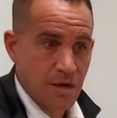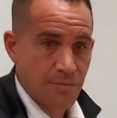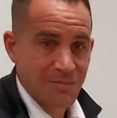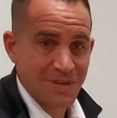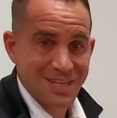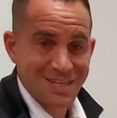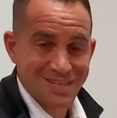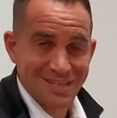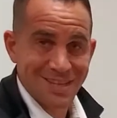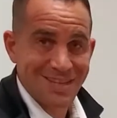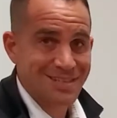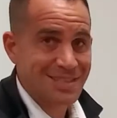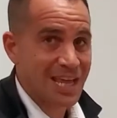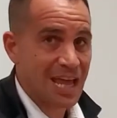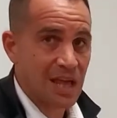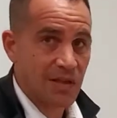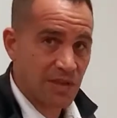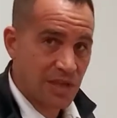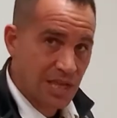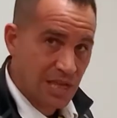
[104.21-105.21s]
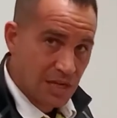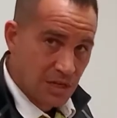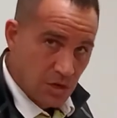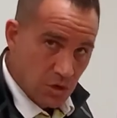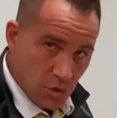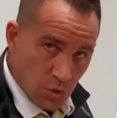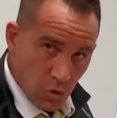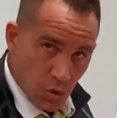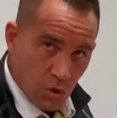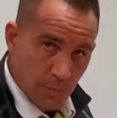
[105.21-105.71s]
It does have
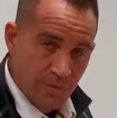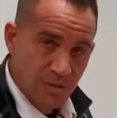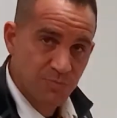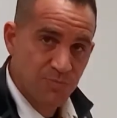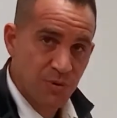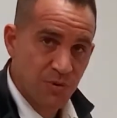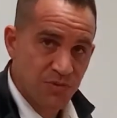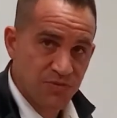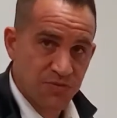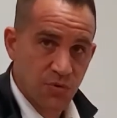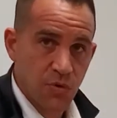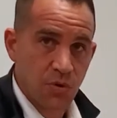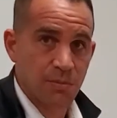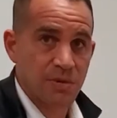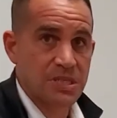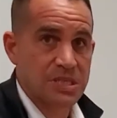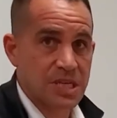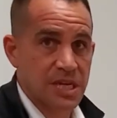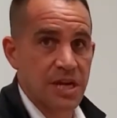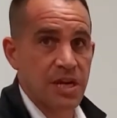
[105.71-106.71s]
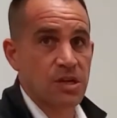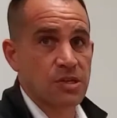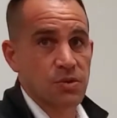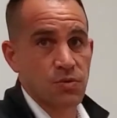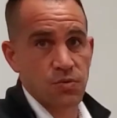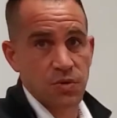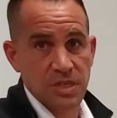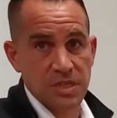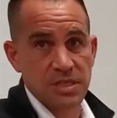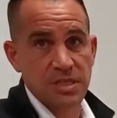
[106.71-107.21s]
enormous performance
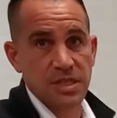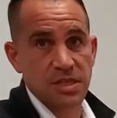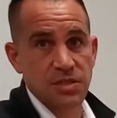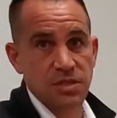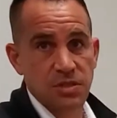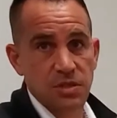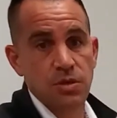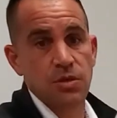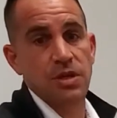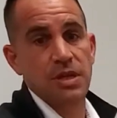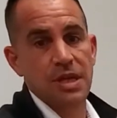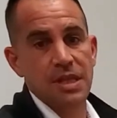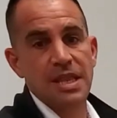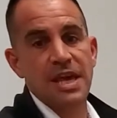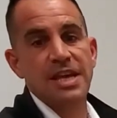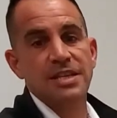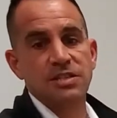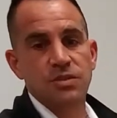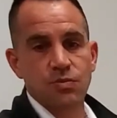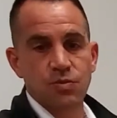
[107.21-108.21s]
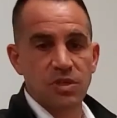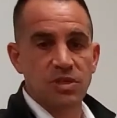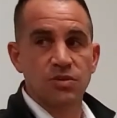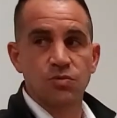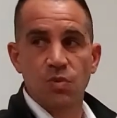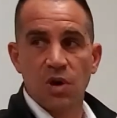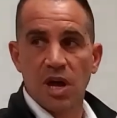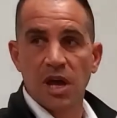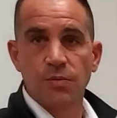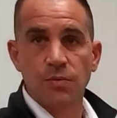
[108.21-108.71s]
characteristics to it, and that's the reason
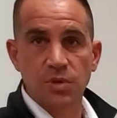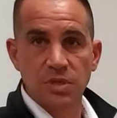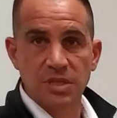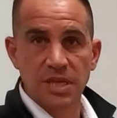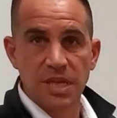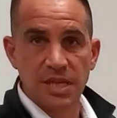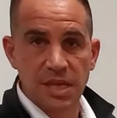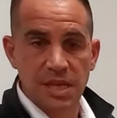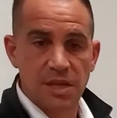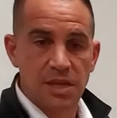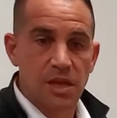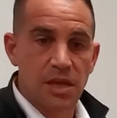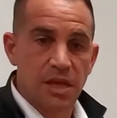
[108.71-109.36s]
why we're taking